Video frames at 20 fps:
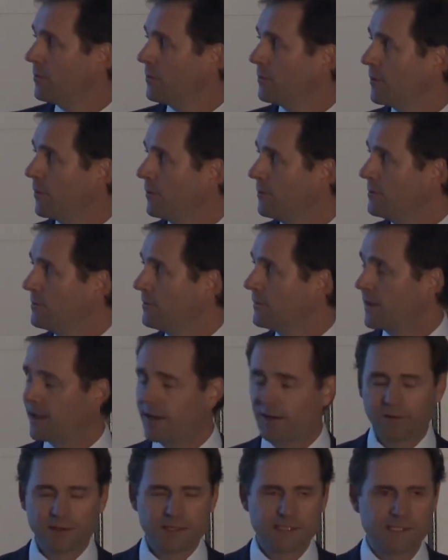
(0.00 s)
Those
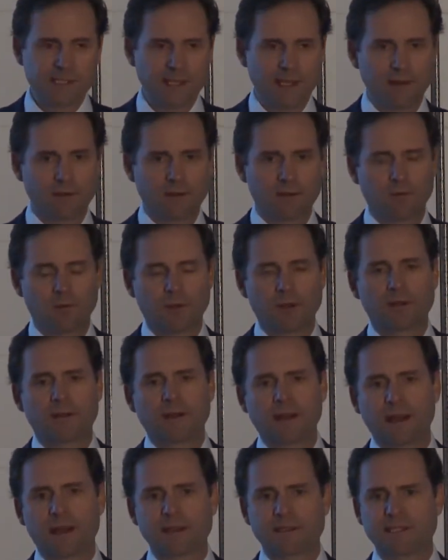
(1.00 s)
areas there are what
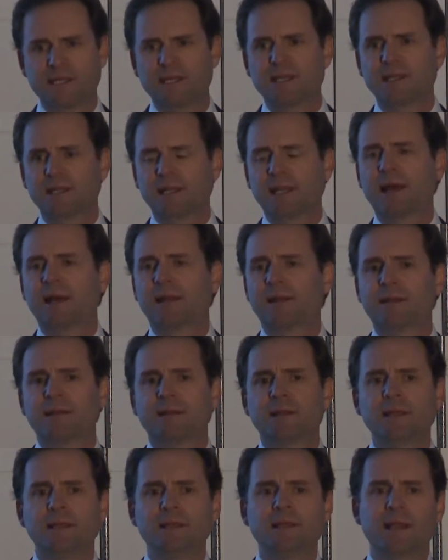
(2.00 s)
are articulated
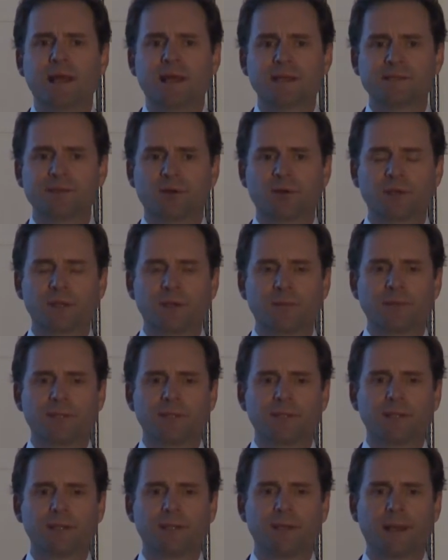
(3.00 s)
in that
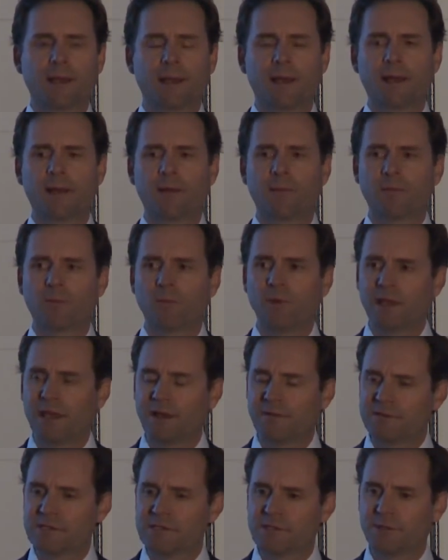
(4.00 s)
document. We
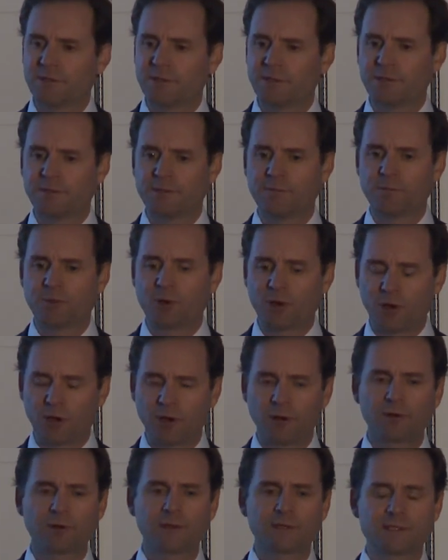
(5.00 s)
have certain
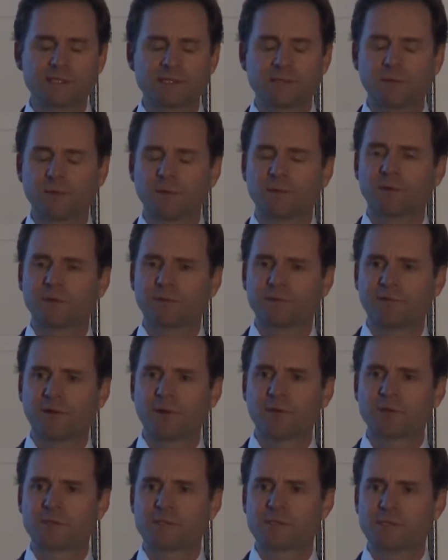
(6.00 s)
priorities that we want to
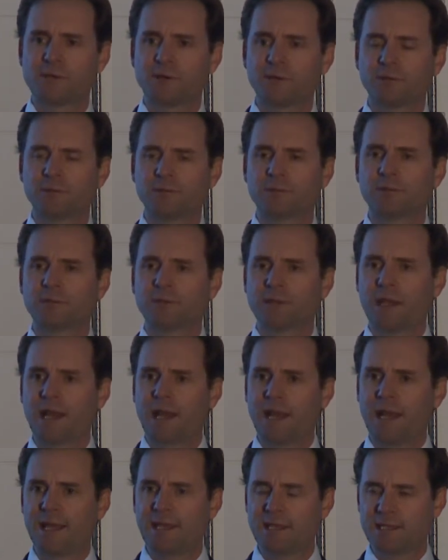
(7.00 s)
focus on
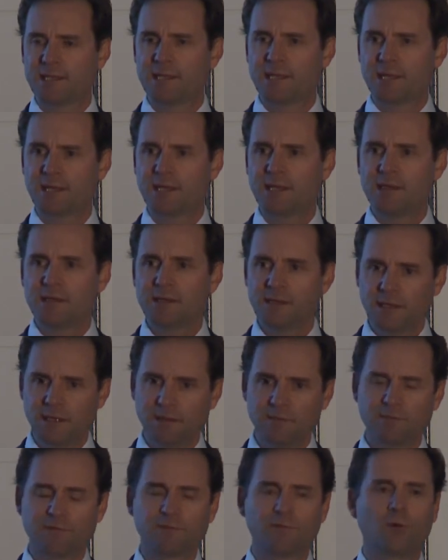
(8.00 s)
each year,
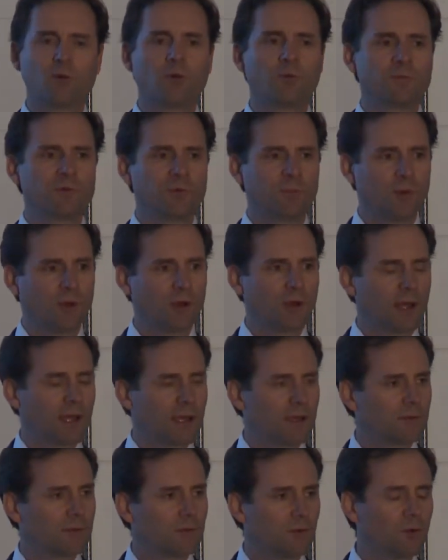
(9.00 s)
informed
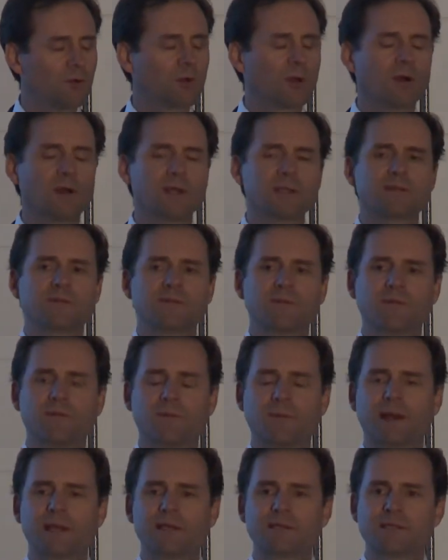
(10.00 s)
by all kinds of
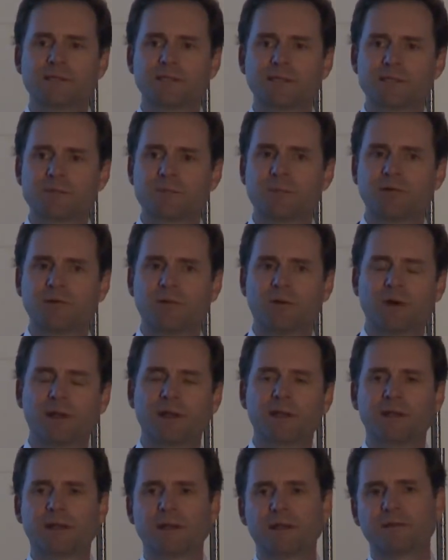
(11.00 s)
information that's
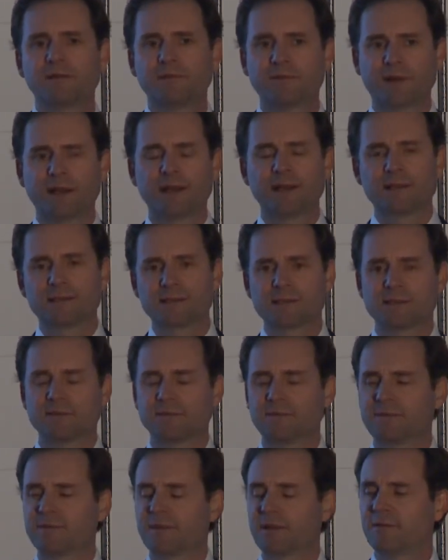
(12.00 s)
provided in advance
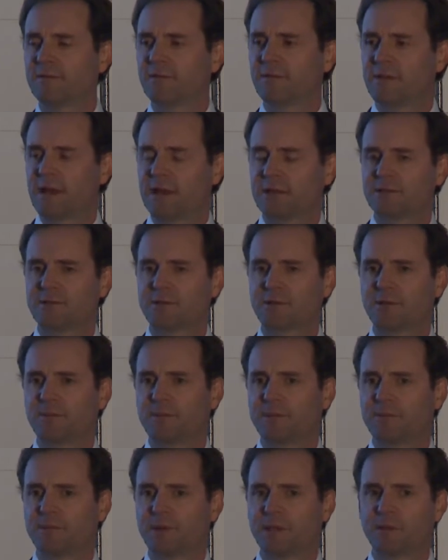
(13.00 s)
of that
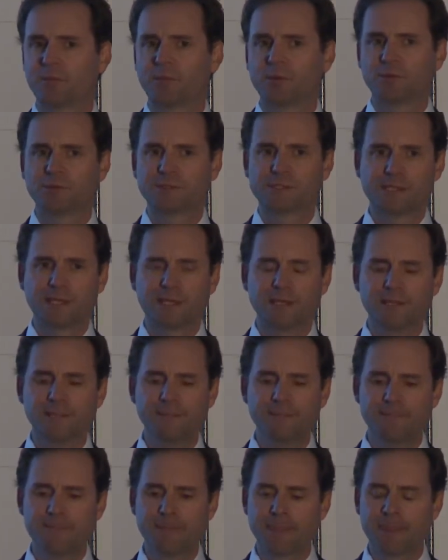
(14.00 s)
document being pulled together,